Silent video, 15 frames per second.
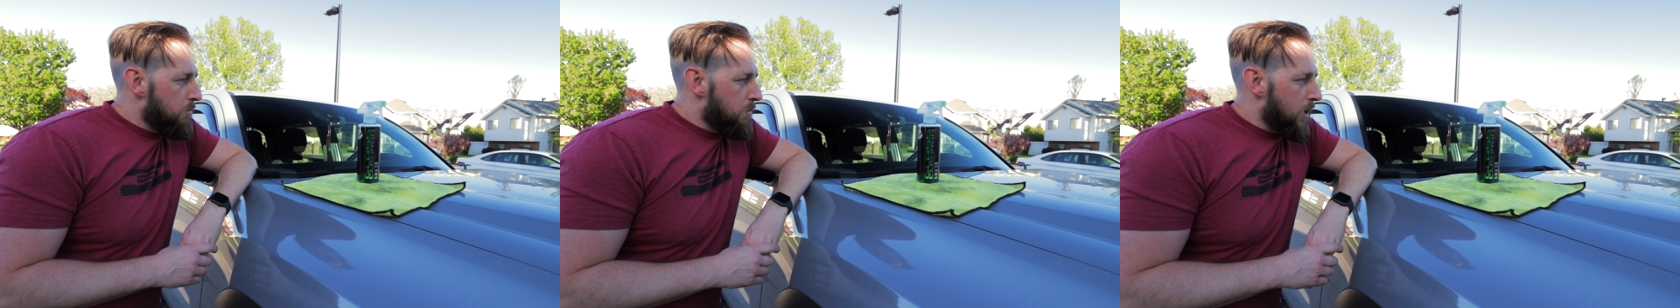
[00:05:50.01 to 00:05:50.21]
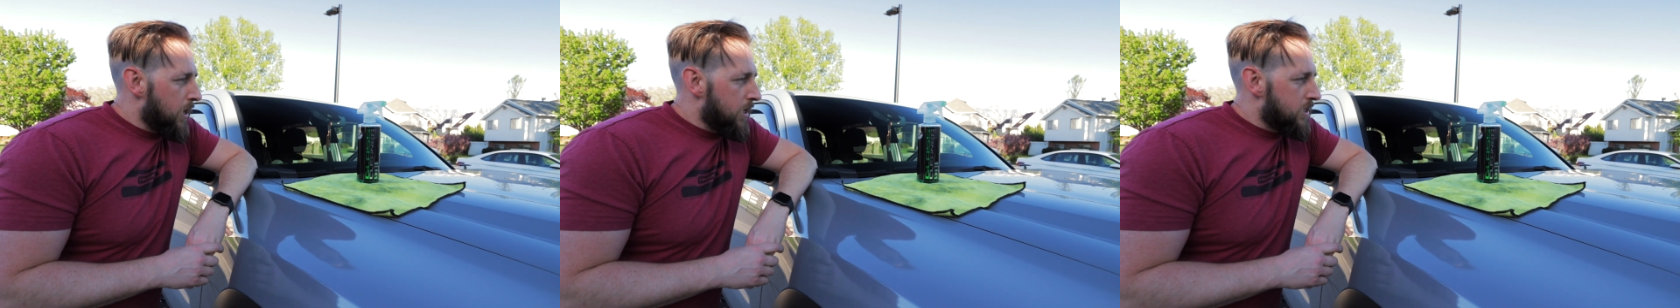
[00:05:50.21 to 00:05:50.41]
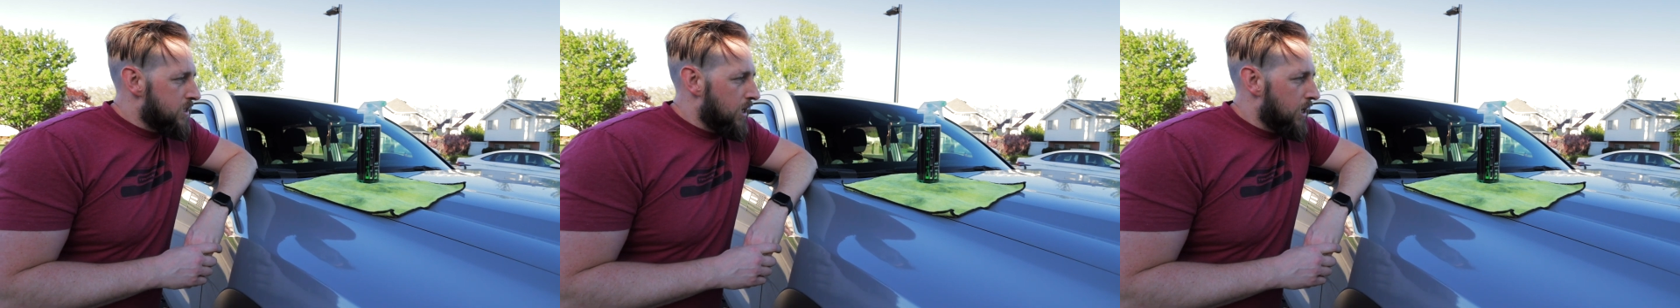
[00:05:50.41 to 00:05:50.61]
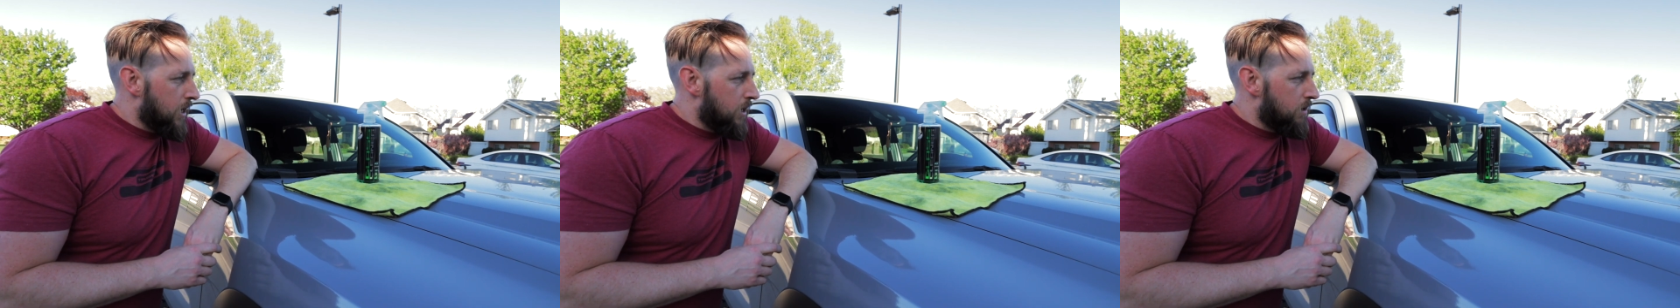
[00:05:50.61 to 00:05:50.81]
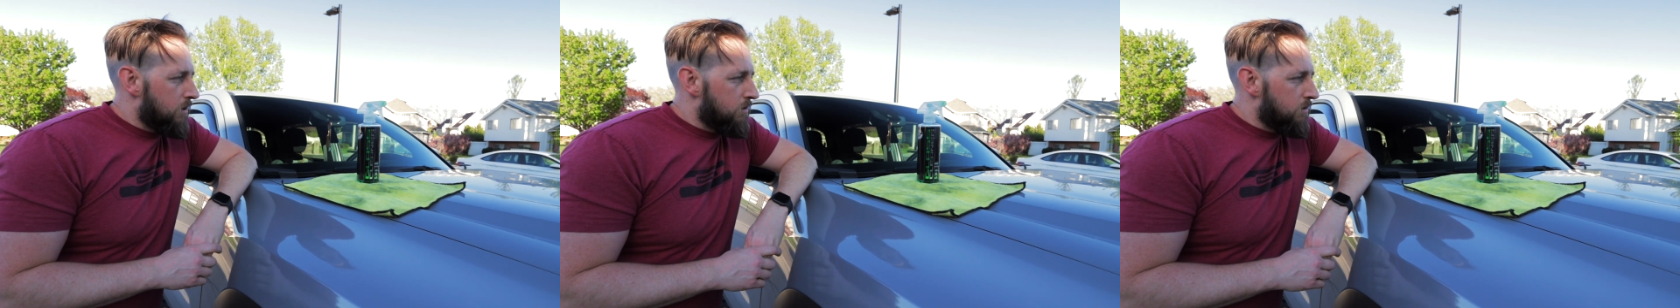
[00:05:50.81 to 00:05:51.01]
But
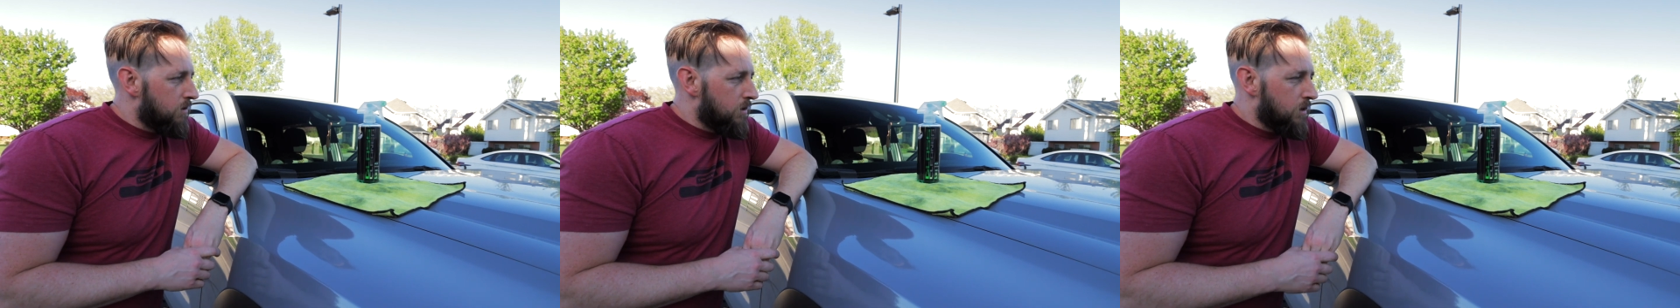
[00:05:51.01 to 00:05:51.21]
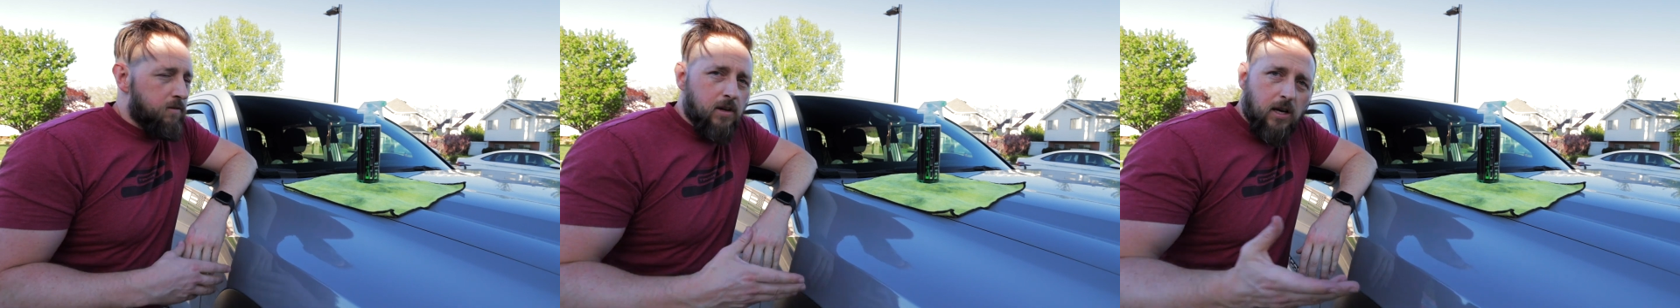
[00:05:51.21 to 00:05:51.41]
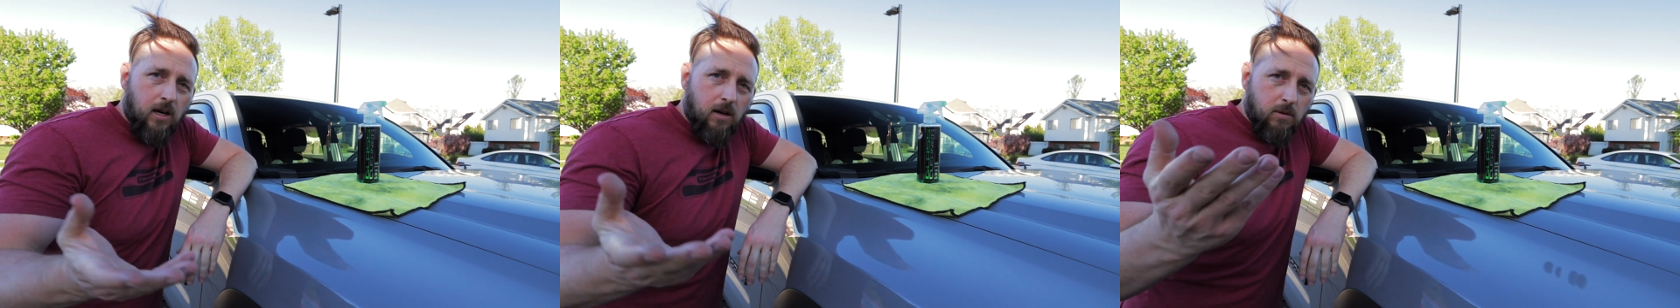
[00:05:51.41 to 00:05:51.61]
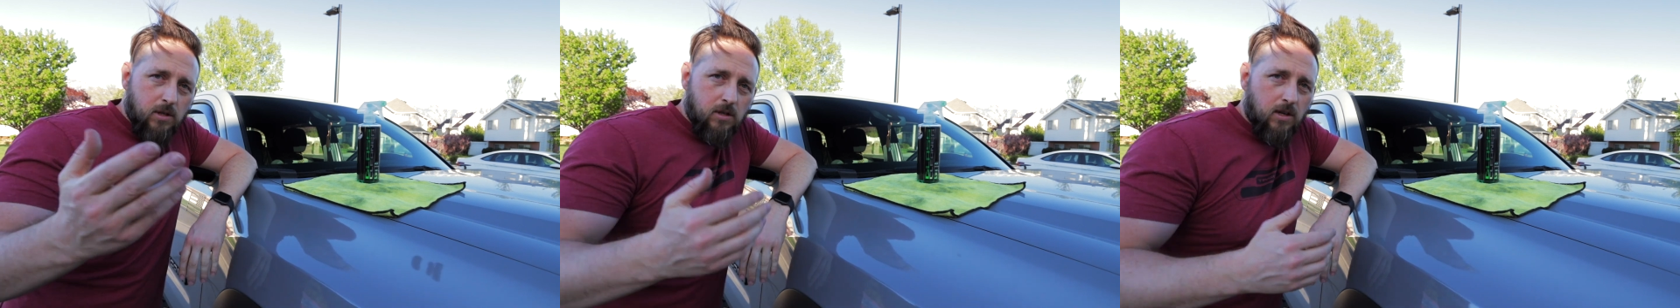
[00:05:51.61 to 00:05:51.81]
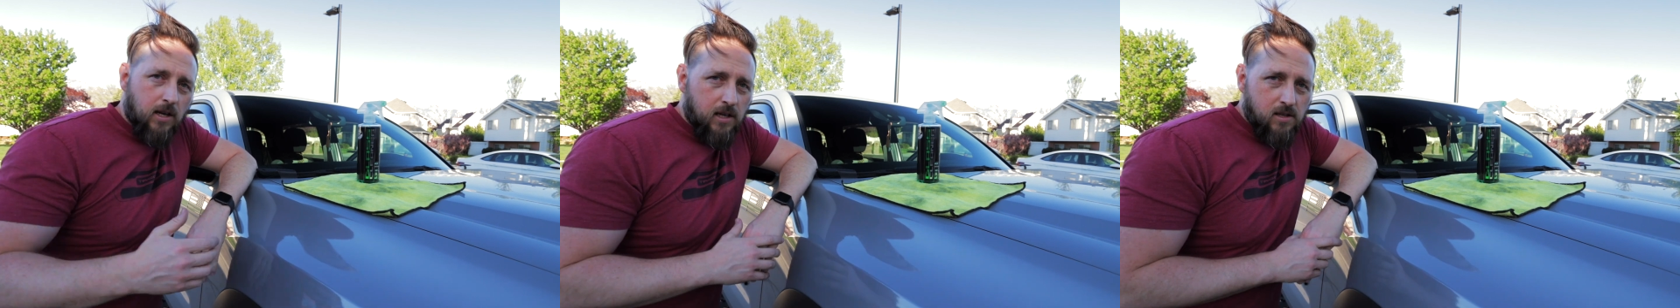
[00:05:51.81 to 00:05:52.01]
I'd love to hear
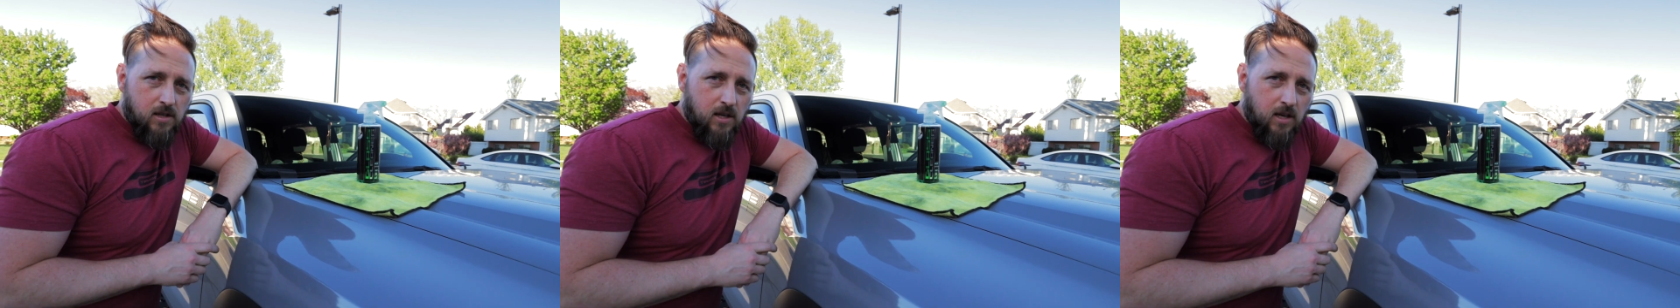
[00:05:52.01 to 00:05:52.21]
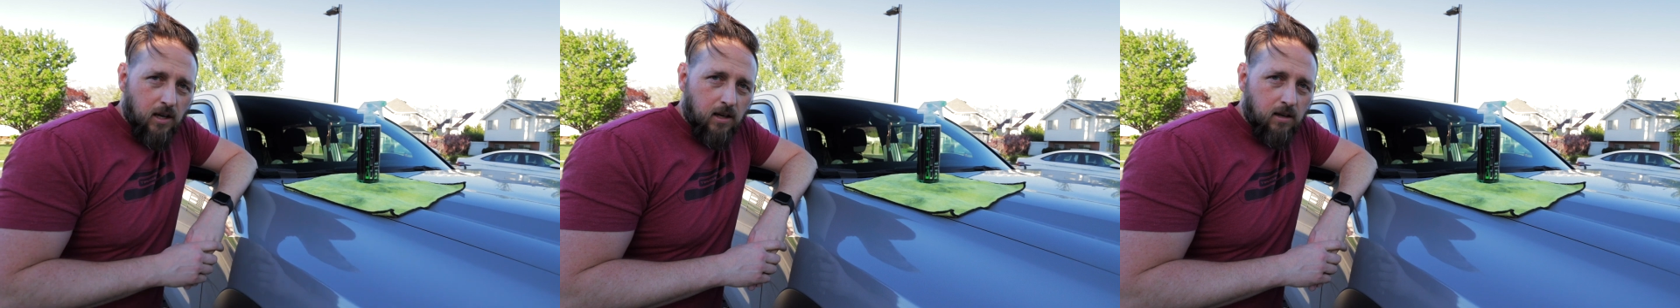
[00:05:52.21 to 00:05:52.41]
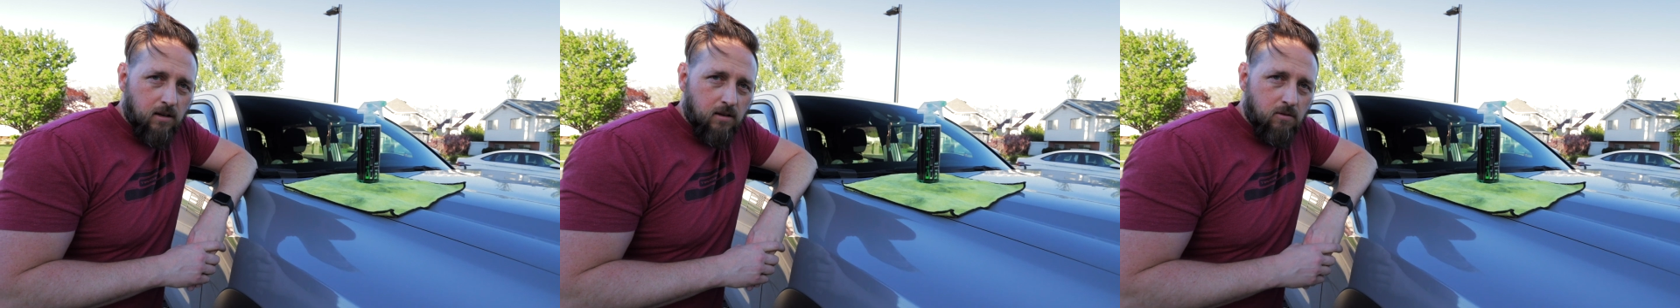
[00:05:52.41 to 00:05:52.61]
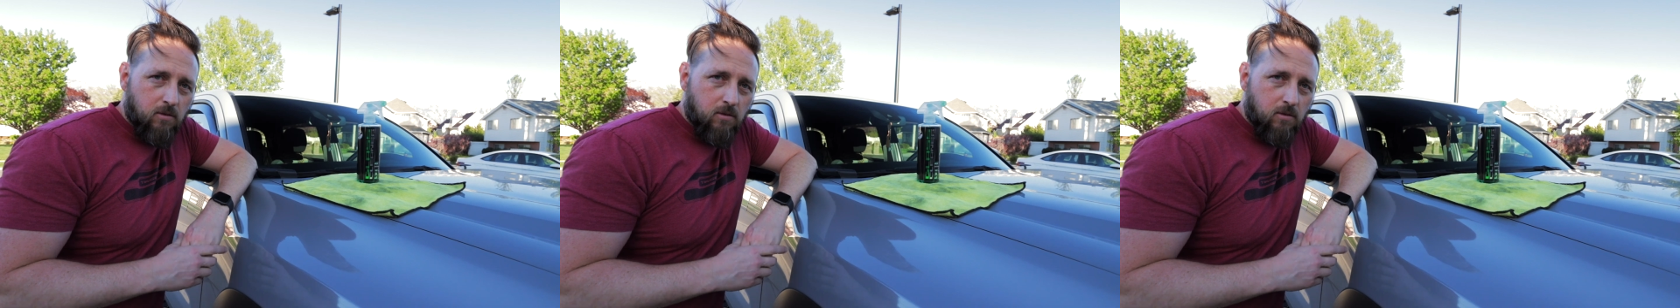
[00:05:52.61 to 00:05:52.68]
what you guys think.